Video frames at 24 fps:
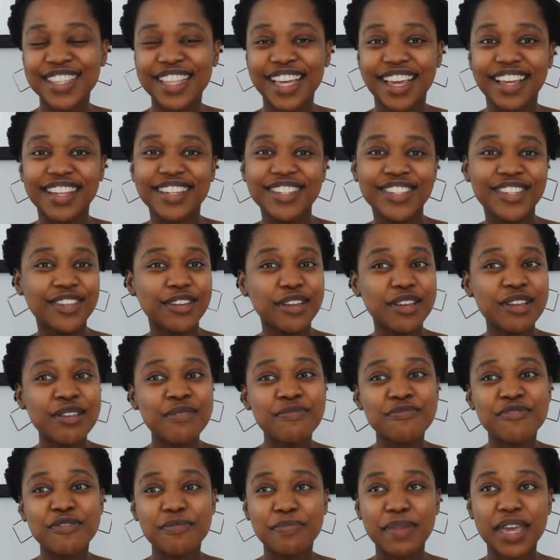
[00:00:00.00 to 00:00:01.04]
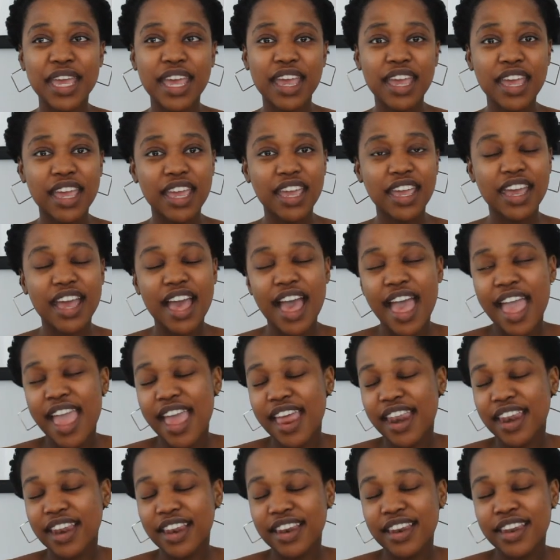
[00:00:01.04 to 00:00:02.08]
that to prepare
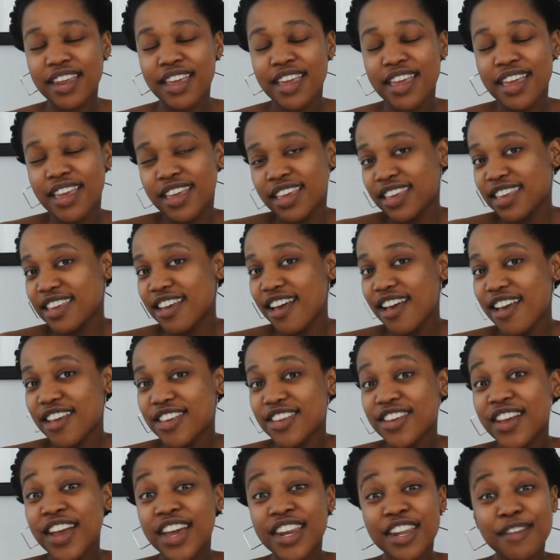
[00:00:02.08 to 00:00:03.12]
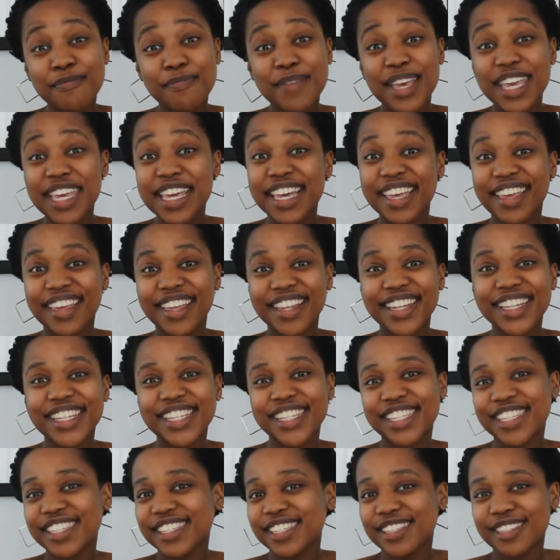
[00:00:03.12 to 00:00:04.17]
and yeah, you're gonna make
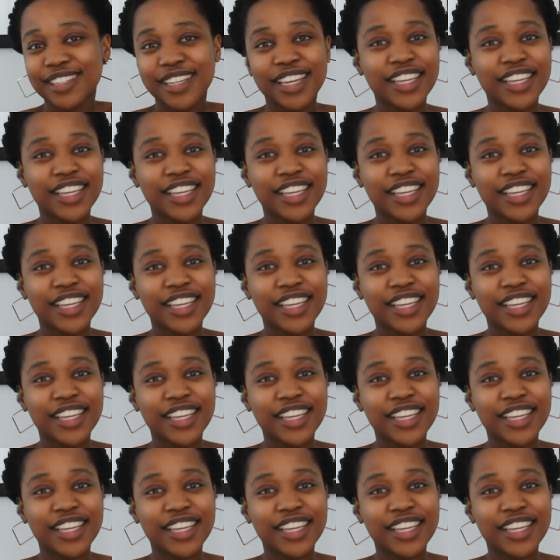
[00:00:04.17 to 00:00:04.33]
it.